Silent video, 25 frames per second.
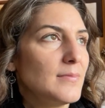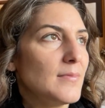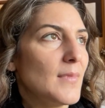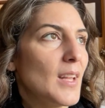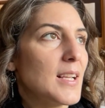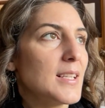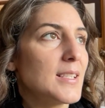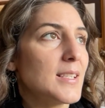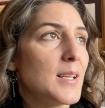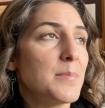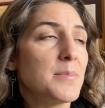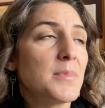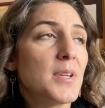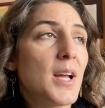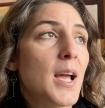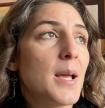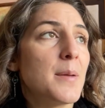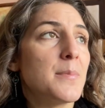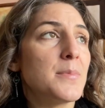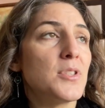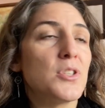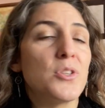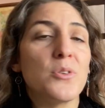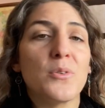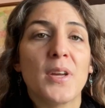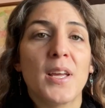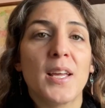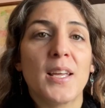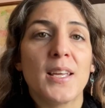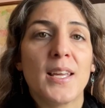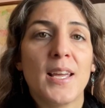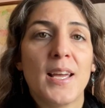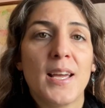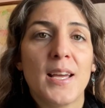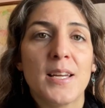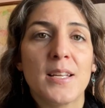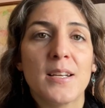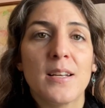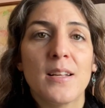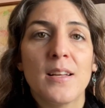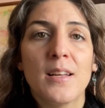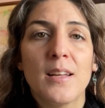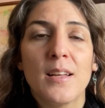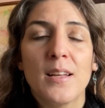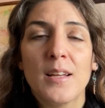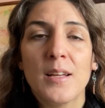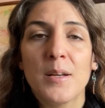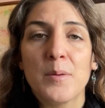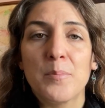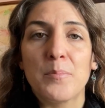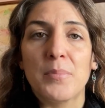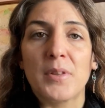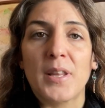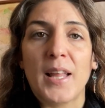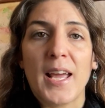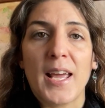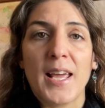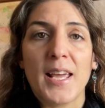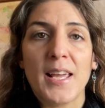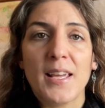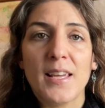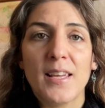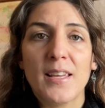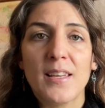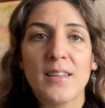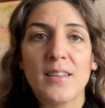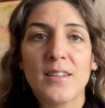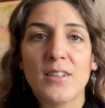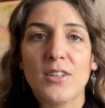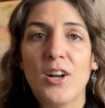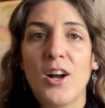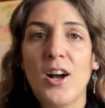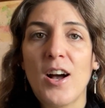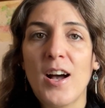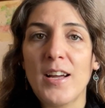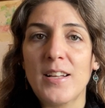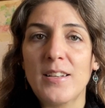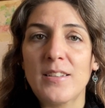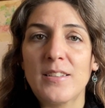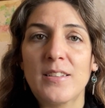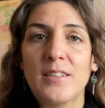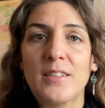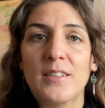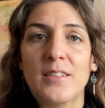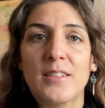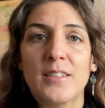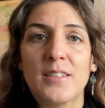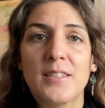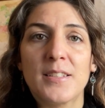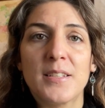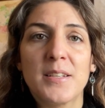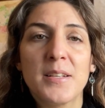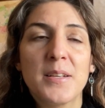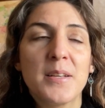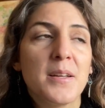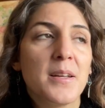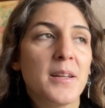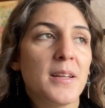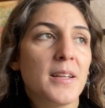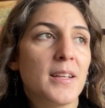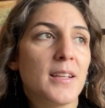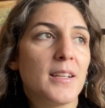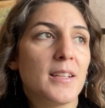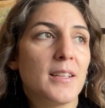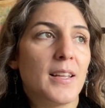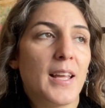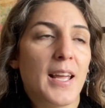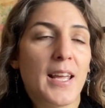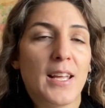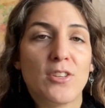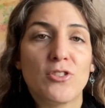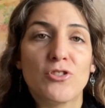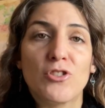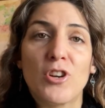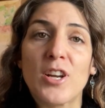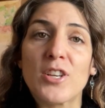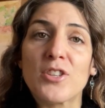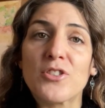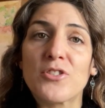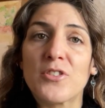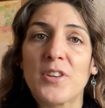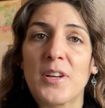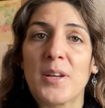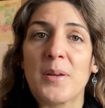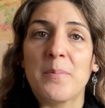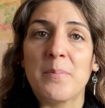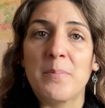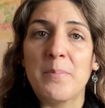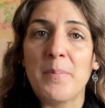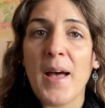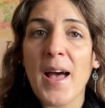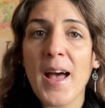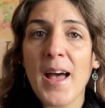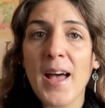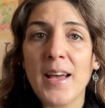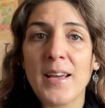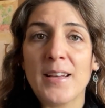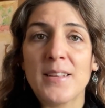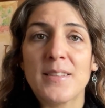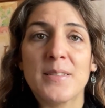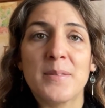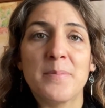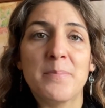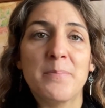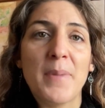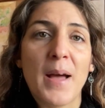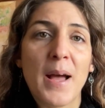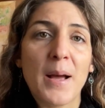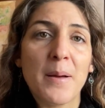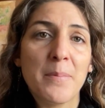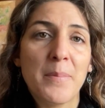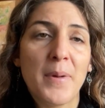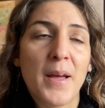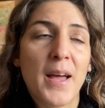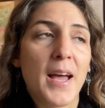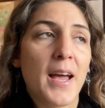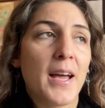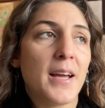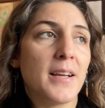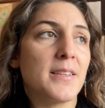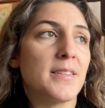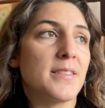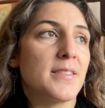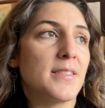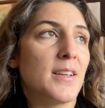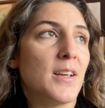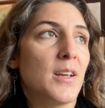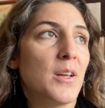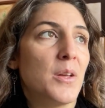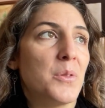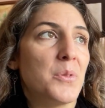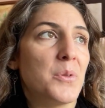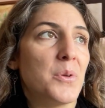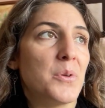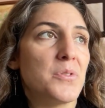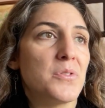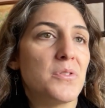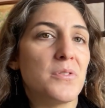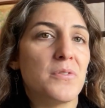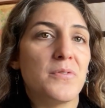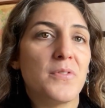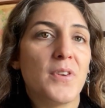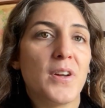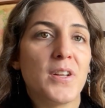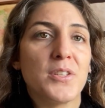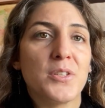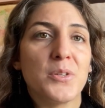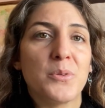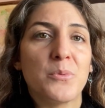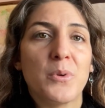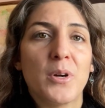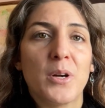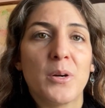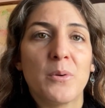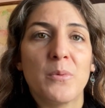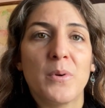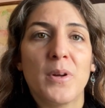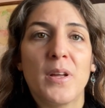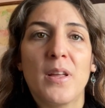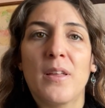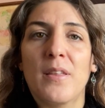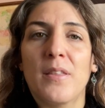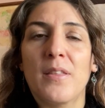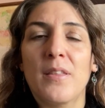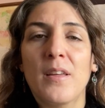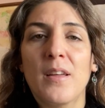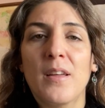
Sometimes you can get blank cotton like drawstring bags and backpacks. Those are fun to work with.